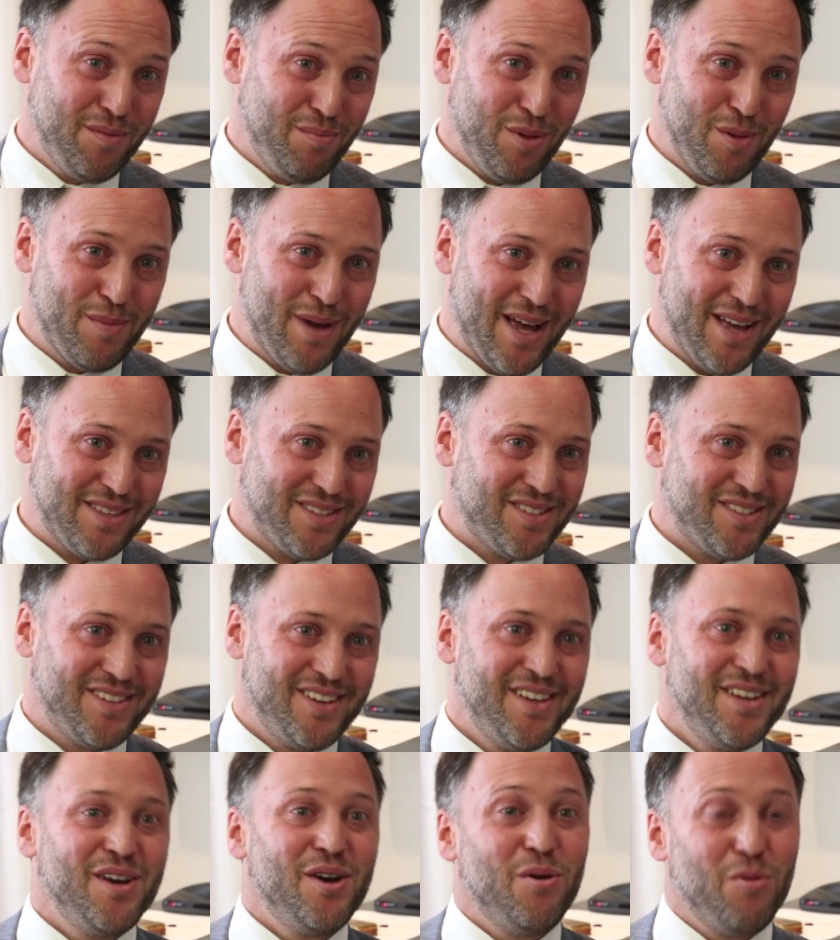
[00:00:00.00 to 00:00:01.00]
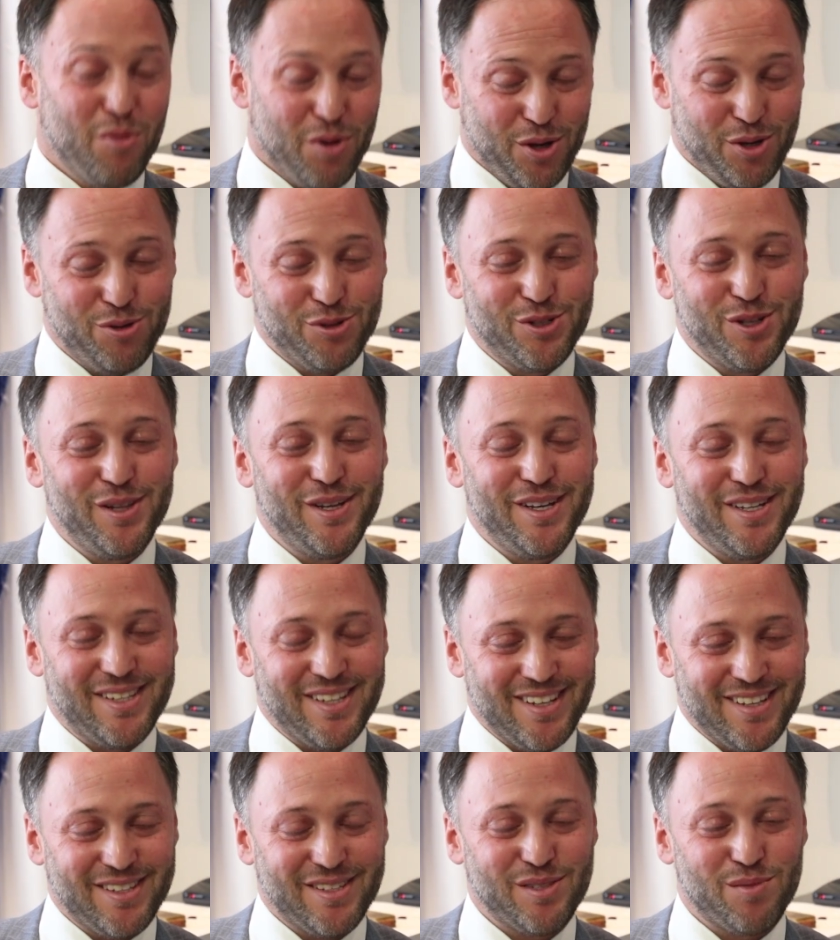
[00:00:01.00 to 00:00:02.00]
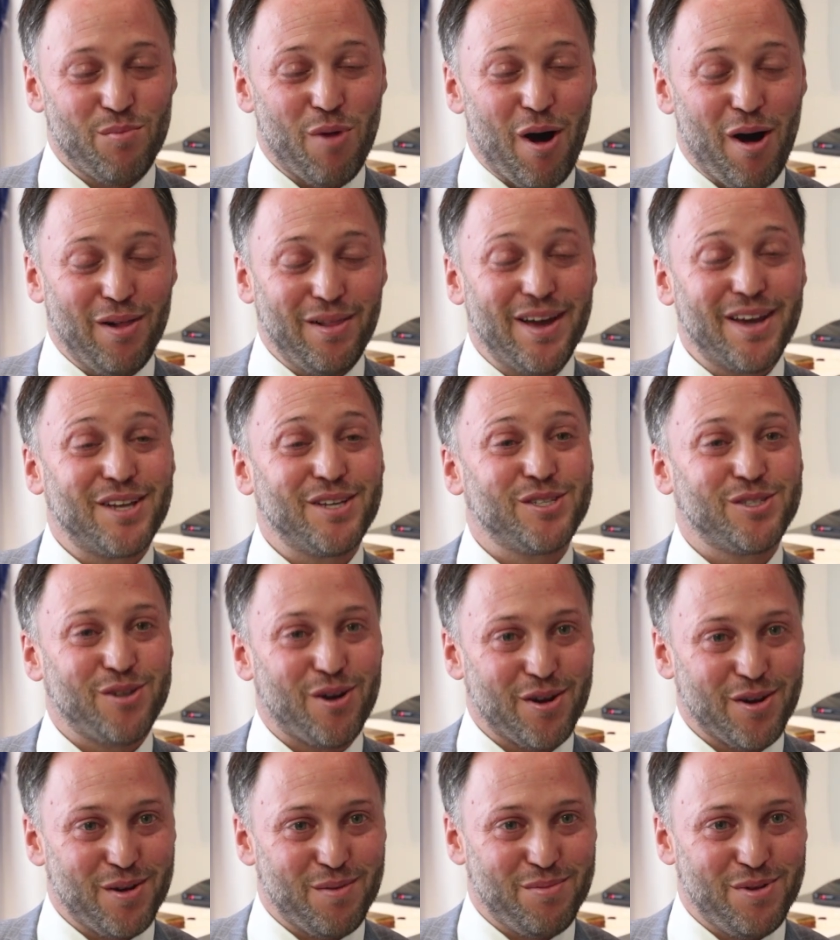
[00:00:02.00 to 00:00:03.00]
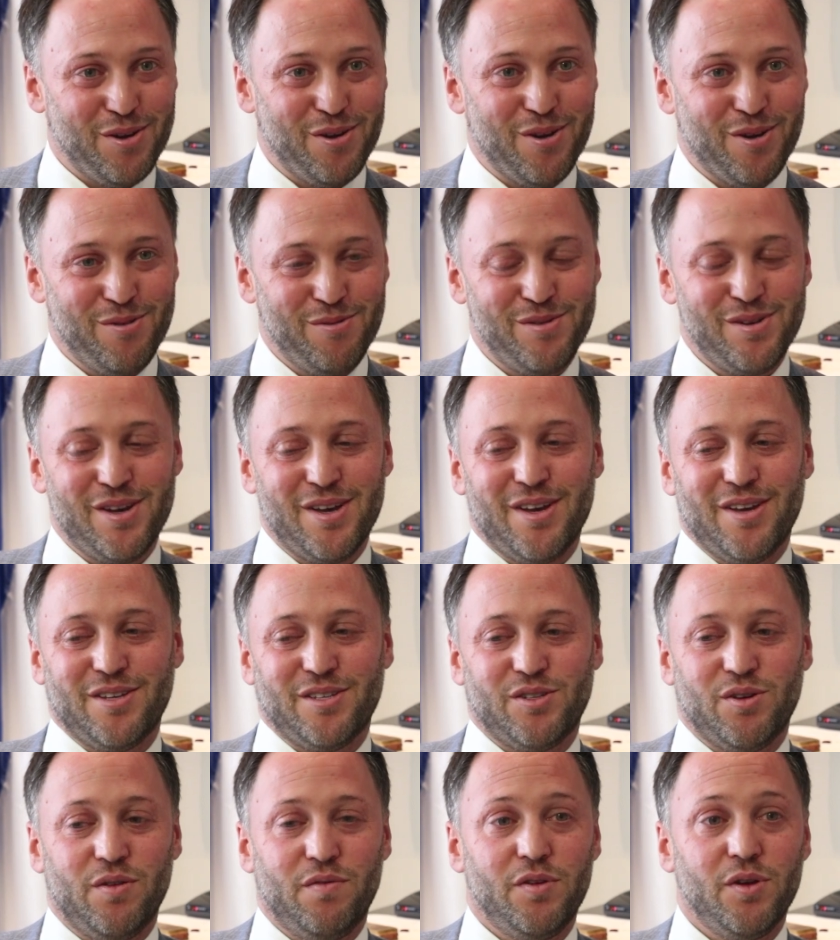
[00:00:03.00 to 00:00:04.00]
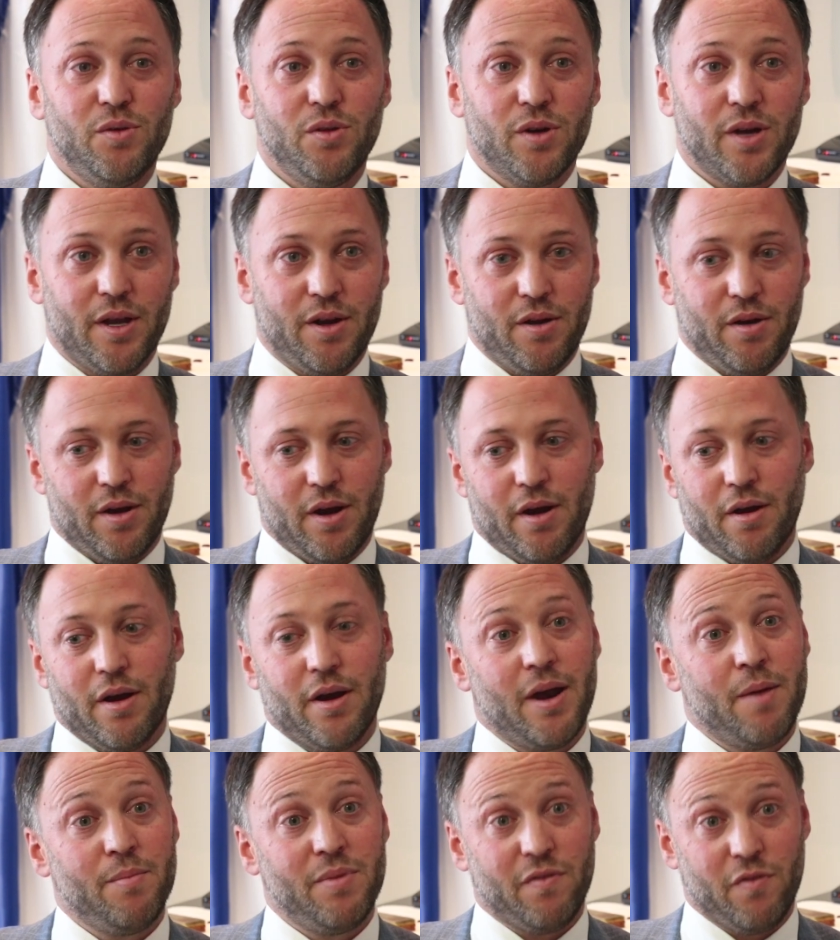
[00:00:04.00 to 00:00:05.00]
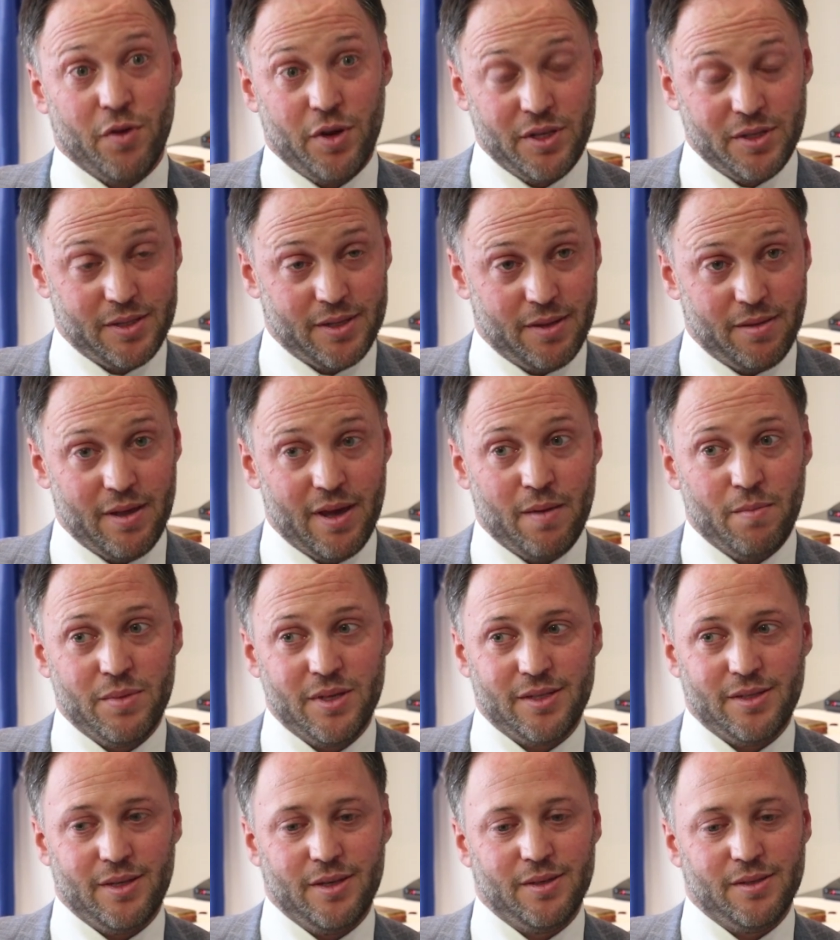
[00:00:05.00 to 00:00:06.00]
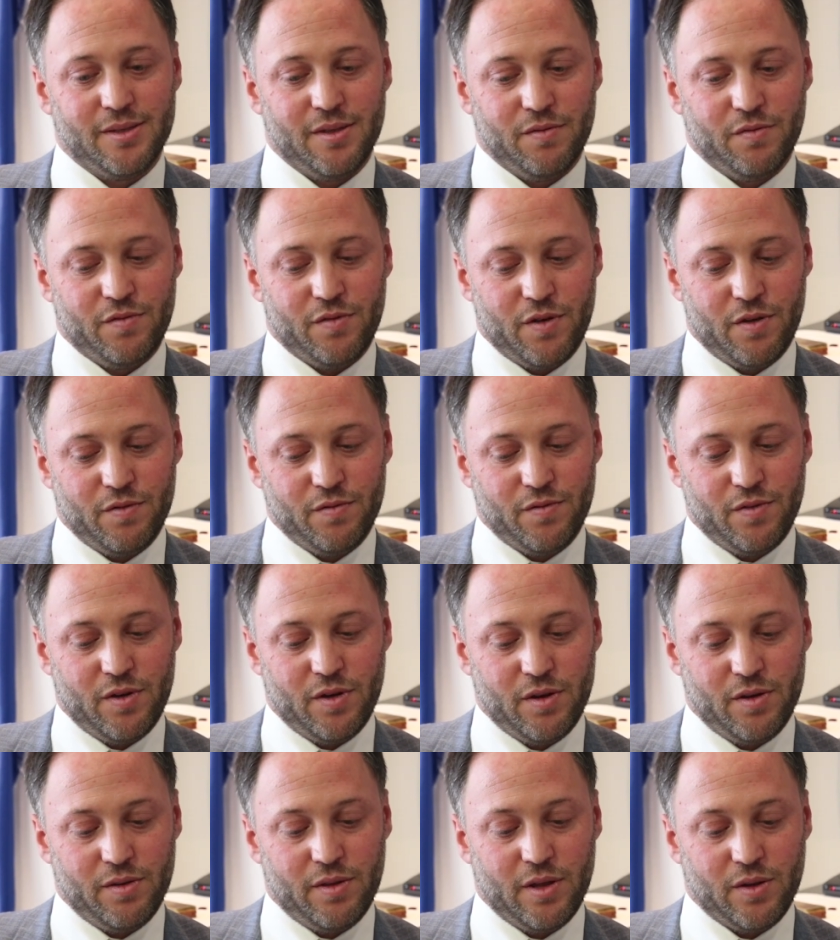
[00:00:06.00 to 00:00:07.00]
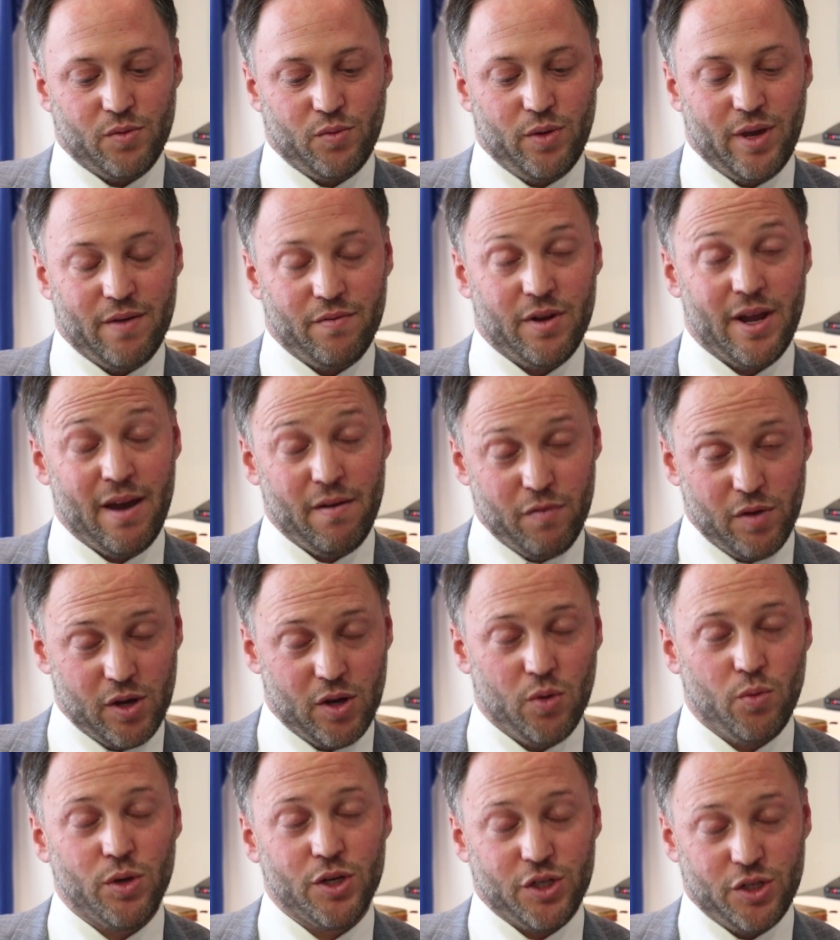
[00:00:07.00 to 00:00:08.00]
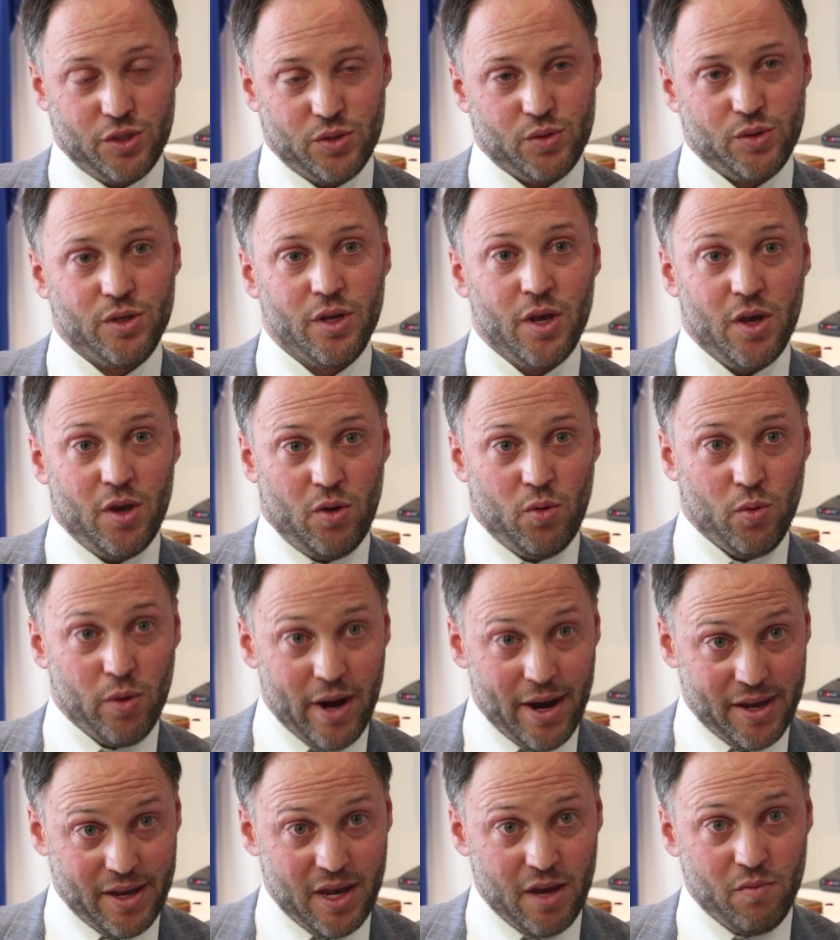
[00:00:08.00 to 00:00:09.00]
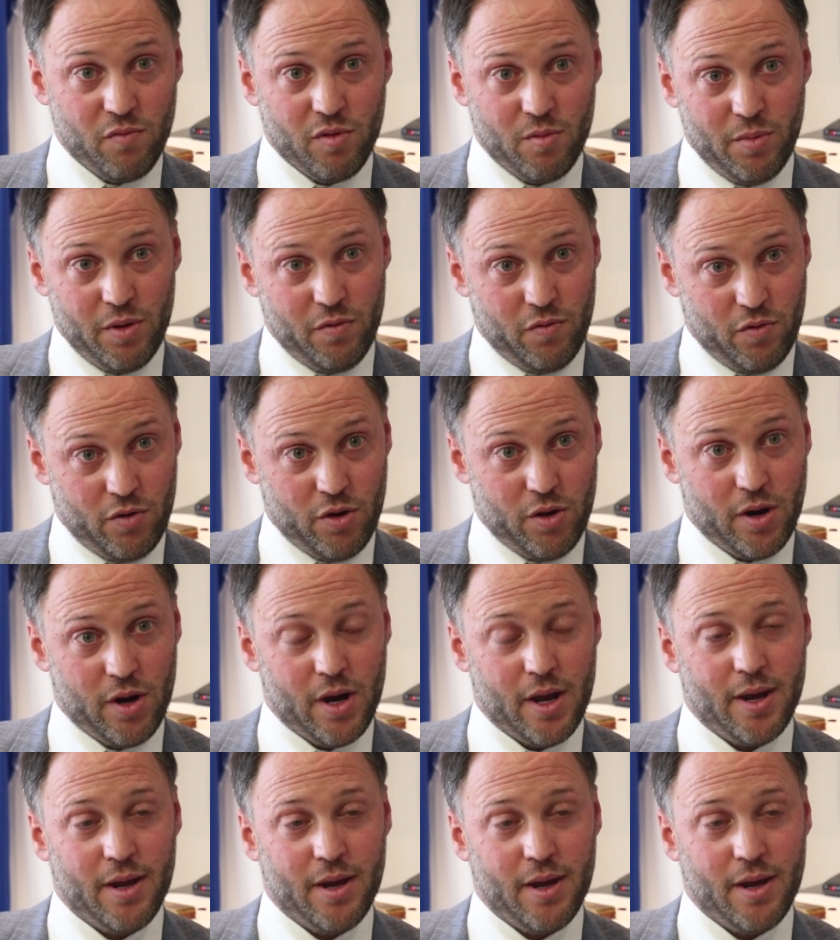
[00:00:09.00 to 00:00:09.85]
diplomats, we're usually small, like a startup, So if you look at our for instance, the embassies of that we have in Africa, which is where I came from before